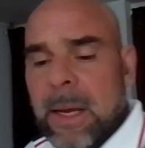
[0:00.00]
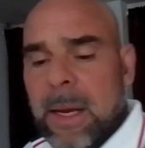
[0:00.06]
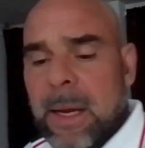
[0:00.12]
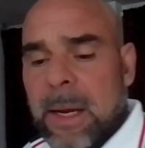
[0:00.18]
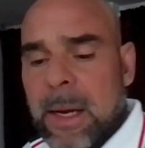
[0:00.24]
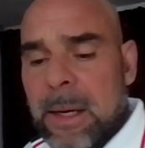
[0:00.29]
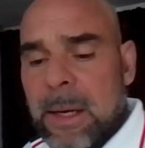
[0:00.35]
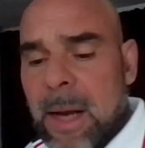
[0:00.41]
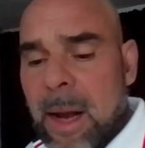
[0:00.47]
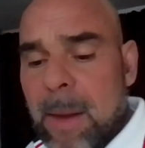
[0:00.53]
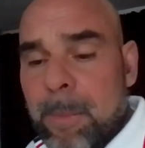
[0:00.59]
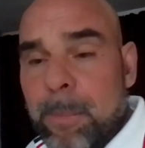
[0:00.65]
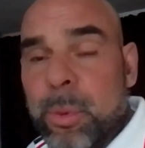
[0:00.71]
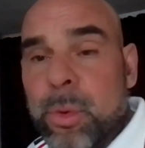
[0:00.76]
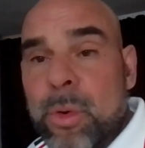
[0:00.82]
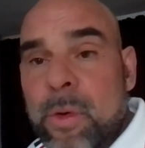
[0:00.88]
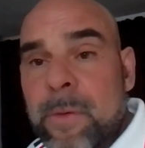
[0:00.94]
And I'm
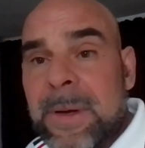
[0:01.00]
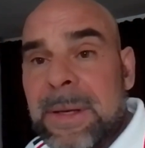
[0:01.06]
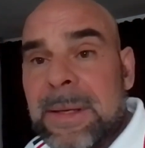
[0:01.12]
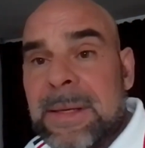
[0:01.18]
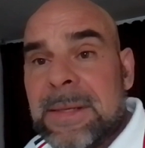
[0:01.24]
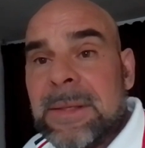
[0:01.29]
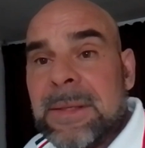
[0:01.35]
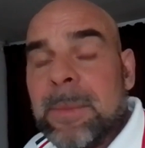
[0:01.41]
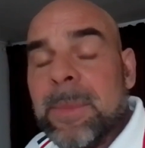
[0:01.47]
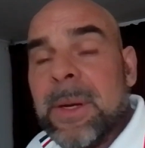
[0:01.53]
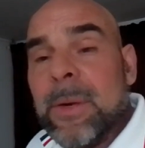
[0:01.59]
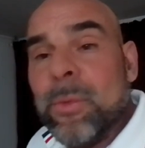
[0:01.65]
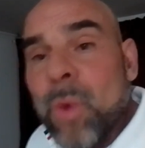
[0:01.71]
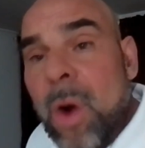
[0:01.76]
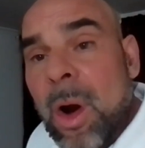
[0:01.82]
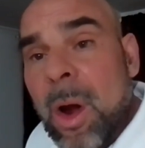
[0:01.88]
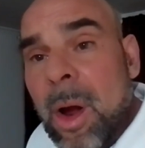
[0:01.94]
proving this to be
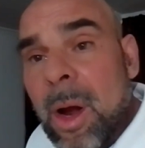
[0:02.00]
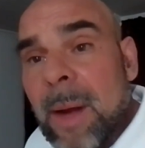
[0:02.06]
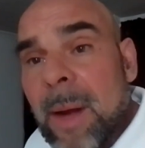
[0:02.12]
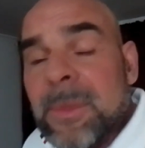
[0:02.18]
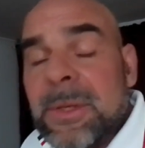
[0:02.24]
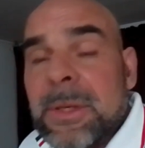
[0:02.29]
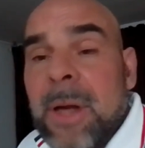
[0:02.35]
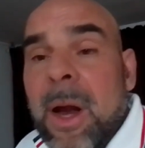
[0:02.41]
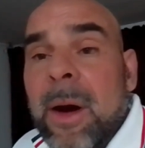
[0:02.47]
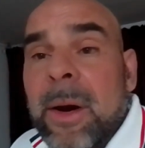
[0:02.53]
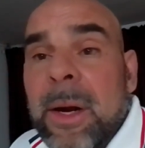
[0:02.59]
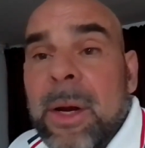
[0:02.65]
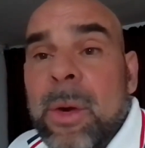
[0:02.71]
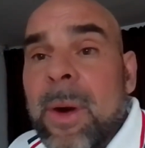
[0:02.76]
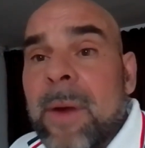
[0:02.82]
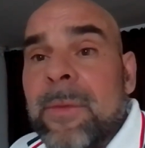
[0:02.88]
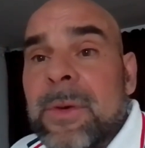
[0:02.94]
wrong. I'm sorry,
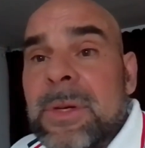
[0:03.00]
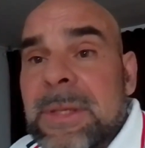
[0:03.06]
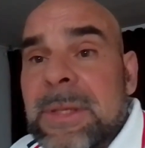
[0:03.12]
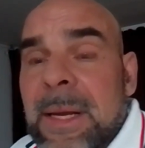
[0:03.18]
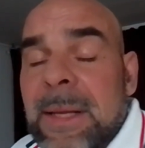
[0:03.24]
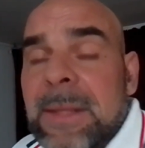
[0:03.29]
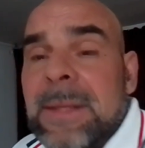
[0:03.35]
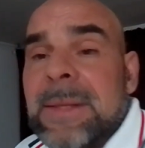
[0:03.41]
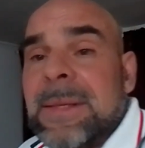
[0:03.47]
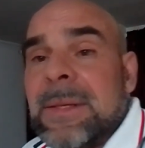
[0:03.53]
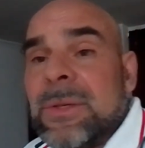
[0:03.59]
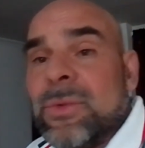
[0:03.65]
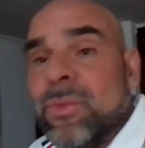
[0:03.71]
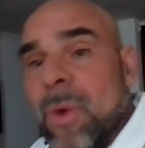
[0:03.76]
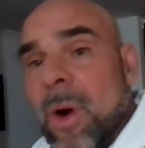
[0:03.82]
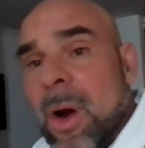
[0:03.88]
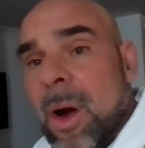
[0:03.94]
whoever said this is
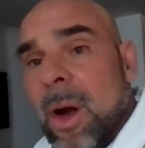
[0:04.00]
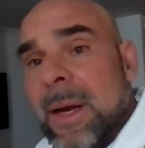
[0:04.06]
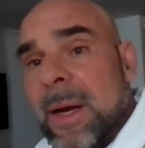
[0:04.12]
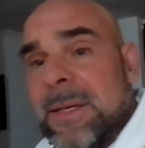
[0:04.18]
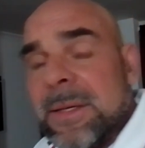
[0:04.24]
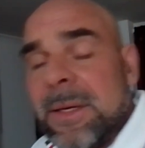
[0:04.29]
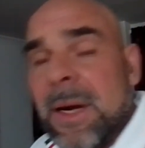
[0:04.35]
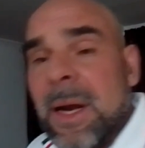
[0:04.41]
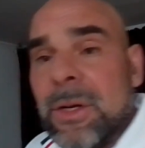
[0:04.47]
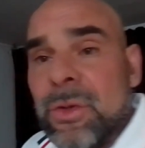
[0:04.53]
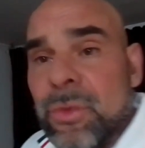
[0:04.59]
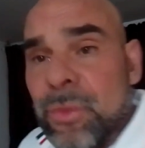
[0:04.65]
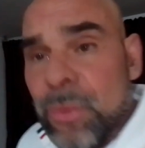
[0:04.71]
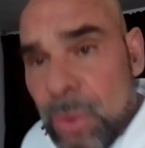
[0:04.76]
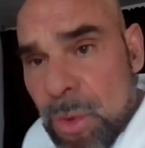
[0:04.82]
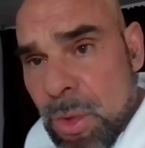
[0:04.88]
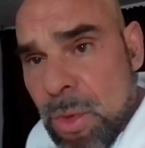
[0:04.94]
wrong. It's not
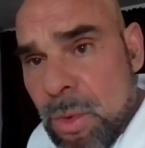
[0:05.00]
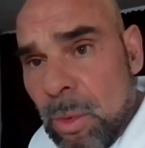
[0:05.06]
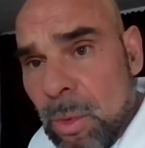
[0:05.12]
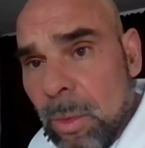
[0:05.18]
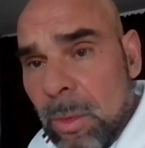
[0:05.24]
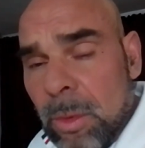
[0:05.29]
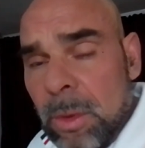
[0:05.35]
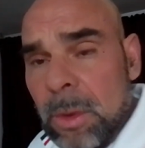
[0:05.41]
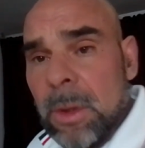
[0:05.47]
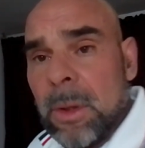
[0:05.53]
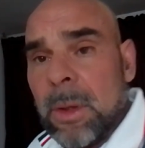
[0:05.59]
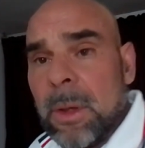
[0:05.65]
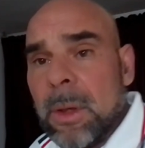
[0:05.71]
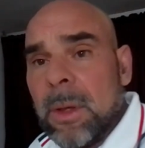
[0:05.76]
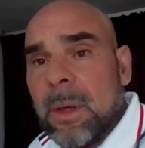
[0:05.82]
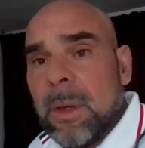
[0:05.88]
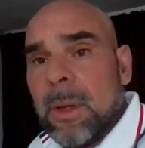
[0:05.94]
true.
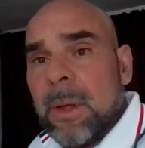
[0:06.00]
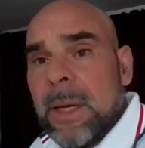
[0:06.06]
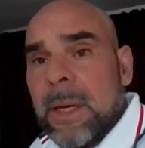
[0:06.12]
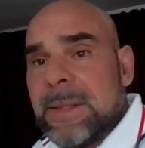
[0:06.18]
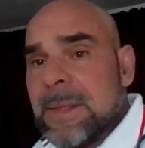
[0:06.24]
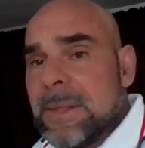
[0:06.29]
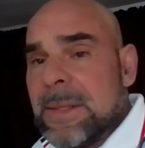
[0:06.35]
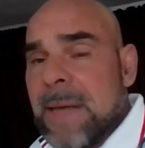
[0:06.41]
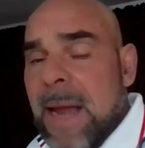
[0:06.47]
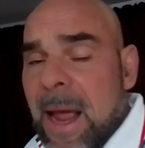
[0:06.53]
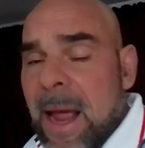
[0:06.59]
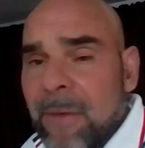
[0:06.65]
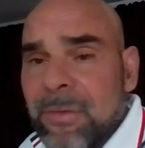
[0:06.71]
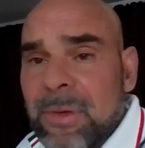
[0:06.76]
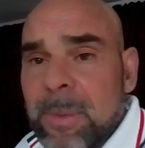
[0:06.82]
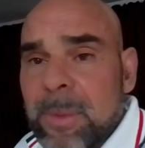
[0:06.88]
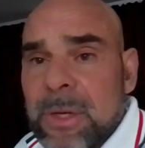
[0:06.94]
It doesn't
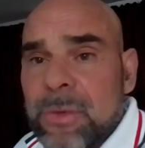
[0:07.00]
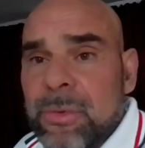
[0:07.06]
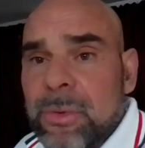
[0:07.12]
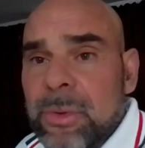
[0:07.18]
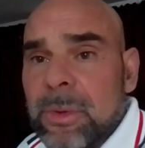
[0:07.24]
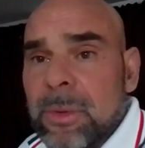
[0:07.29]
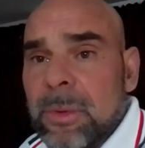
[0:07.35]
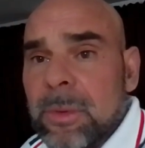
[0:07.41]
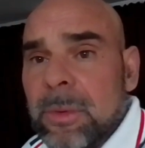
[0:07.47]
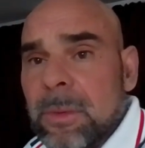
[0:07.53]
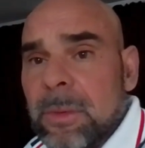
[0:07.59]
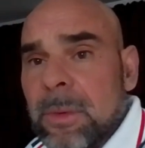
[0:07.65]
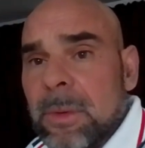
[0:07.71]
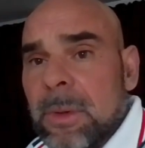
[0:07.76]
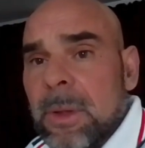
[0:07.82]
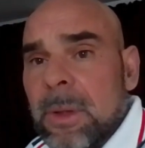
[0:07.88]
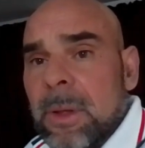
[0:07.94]
have to be true.
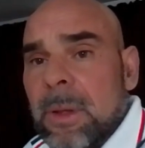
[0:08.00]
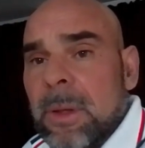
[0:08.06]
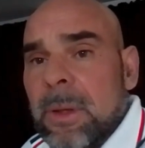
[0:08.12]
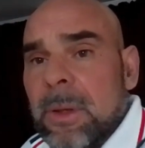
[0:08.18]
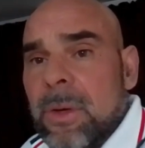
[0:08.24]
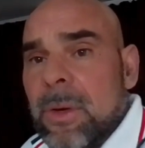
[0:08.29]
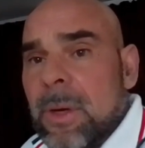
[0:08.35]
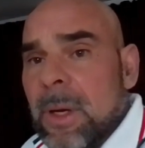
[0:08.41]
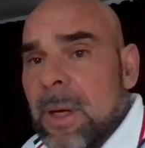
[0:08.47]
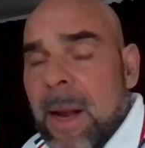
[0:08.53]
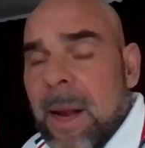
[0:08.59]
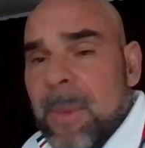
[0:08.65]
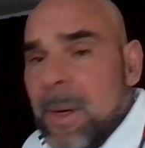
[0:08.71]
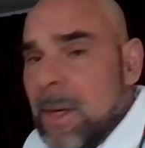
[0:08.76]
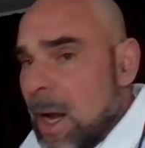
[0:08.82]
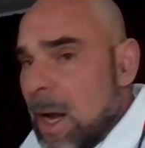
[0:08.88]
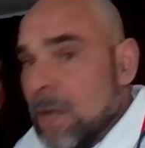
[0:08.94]

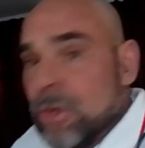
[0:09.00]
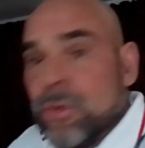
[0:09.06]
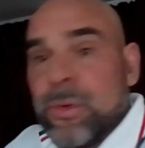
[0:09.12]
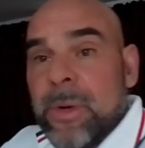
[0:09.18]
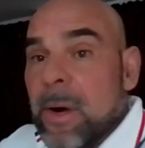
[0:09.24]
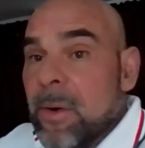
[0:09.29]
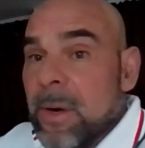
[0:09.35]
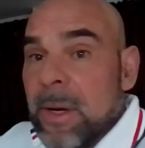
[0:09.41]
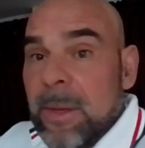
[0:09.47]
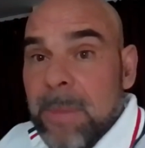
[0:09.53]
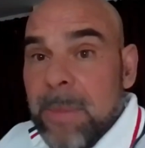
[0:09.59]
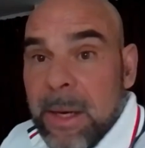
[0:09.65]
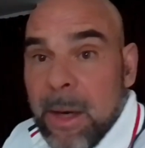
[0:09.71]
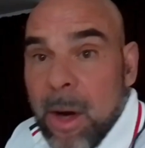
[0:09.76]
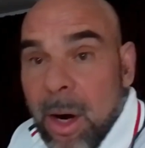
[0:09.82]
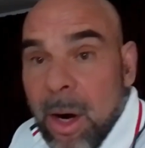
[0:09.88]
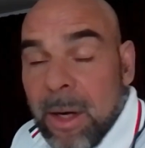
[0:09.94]
I'm a contrarian
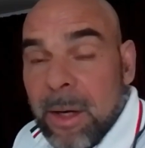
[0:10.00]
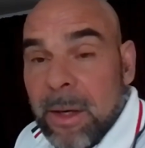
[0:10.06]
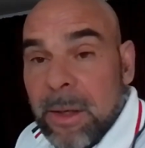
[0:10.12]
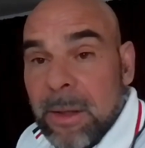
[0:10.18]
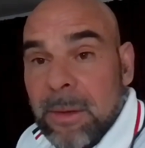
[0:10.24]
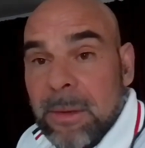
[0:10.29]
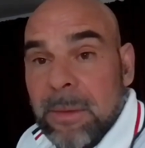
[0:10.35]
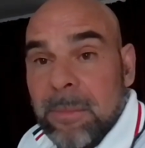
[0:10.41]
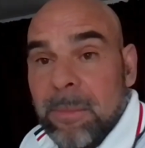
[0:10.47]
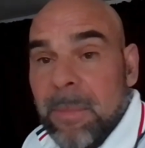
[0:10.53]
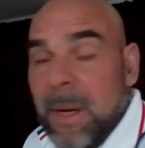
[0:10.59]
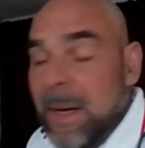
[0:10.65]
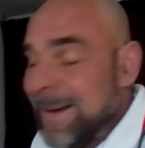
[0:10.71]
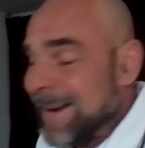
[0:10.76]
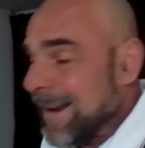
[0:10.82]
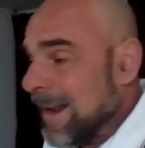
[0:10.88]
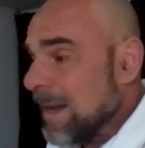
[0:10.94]
by heart,
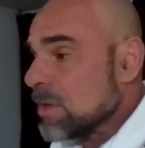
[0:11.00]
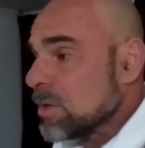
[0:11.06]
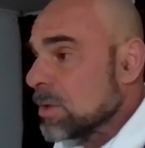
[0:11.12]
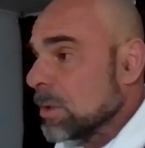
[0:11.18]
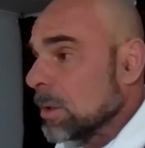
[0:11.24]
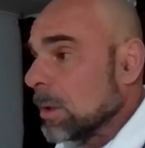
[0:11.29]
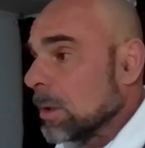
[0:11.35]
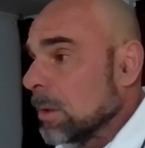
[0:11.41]
by nature.